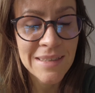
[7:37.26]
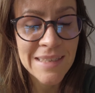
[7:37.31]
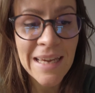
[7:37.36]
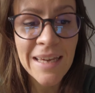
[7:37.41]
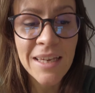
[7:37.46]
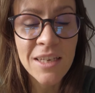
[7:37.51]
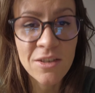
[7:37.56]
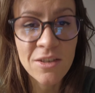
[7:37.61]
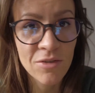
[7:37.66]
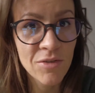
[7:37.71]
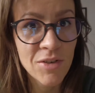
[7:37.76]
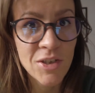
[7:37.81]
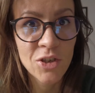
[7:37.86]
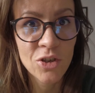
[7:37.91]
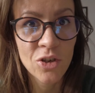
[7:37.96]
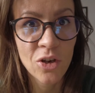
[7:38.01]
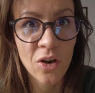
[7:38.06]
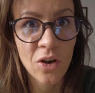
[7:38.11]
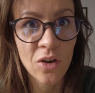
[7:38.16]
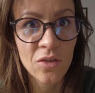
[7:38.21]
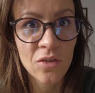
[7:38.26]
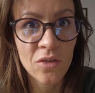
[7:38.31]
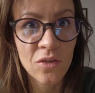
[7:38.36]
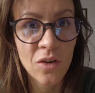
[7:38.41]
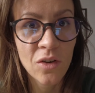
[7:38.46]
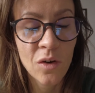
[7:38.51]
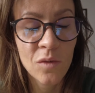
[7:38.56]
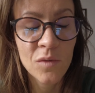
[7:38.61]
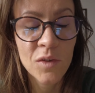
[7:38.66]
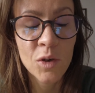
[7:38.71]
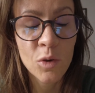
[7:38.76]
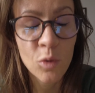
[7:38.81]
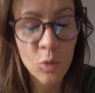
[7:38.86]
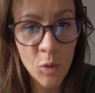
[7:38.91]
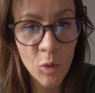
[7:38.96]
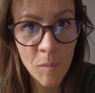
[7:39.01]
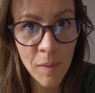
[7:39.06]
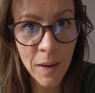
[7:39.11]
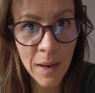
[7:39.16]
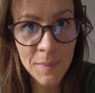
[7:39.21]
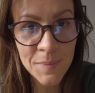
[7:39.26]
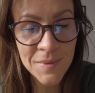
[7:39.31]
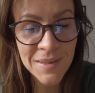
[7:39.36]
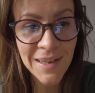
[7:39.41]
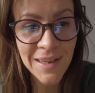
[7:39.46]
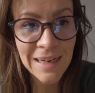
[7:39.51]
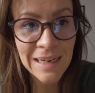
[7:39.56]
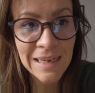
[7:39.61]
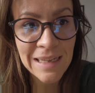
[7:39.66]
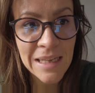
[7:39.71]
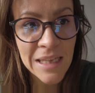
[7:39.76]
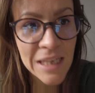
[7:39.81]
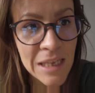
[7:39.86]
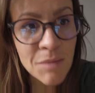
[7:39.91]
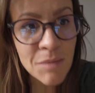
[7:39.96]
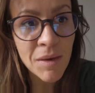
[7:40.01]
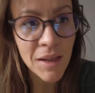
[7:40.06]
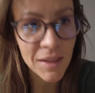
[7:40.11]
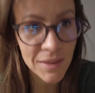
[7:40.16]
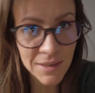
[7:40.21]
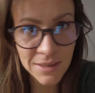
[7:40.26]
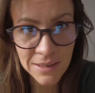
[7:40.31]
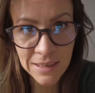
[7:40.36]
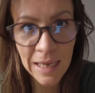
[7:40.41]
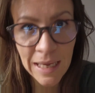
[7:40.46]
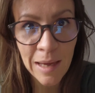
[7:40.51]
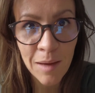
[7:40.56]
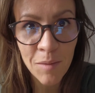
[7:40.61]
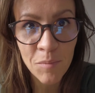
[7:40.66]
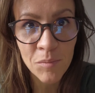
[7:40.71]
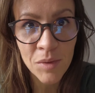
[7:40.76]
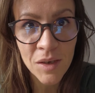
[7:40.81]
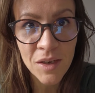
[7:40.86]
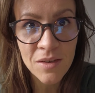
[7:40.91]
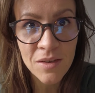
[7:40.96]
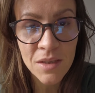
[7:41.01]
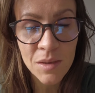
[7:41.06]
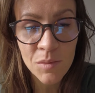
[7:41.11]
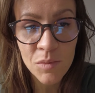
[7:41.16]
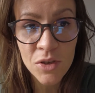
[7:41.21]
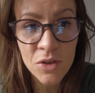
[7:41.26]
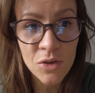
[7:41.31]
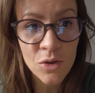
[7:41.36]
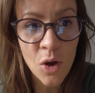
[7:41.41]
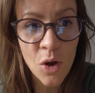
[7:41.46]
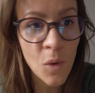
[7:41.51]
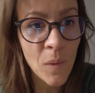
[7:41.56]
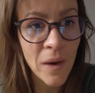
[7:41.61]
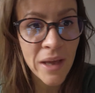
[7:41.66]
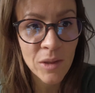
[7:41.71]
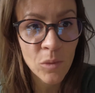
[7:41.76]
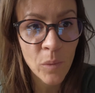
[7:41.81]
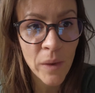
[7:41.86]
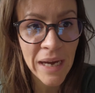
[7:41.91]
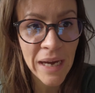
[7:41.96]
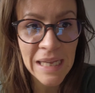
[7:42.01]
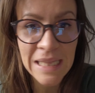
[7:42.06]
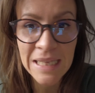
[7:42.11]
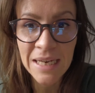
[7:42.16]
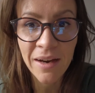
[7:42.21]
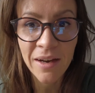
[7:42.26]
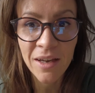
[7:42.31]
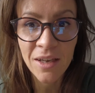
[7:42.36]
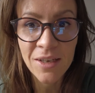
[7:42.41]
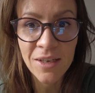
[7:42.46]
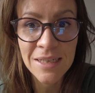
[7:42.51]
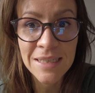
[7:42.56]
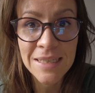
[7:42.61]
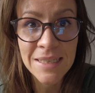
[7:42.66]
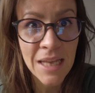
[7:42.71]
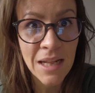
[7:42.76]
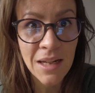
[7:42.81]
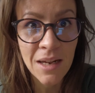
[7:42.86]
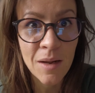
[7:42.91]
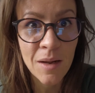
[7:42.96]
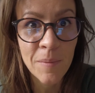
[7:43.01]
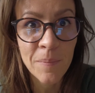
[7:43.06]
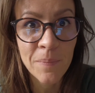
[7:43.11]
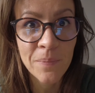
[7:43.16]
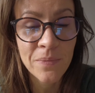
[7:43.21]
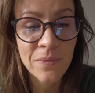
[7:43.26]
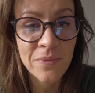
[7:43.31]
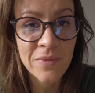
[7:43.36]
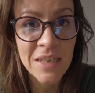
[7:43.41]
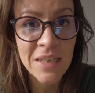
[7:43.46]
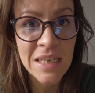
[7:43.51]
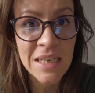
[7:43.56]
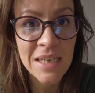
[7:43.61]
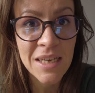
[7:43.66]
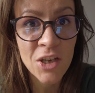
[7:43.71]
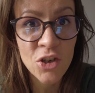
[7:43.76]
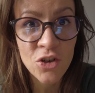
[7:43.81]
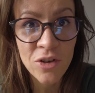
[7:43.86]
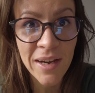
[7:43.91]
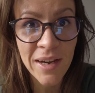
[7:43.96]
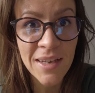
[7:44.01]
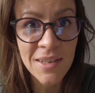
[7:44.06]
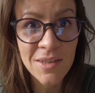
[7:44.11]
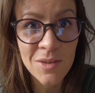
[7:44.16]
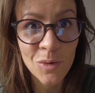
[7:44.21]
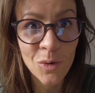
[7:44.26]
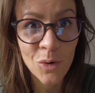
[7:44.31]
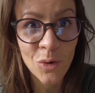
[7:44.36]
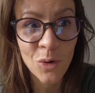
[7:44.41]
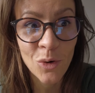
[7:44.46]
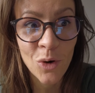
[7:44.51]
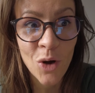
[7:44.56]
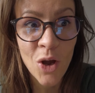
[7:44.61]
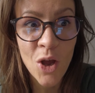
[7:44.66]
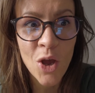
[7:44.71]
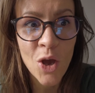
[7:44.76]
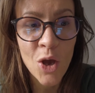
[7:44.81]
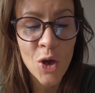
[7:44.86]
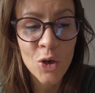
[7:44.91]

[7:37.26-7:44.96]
take a screenshot of the Google Maps and email it to him because there was no other way that I could send him the address or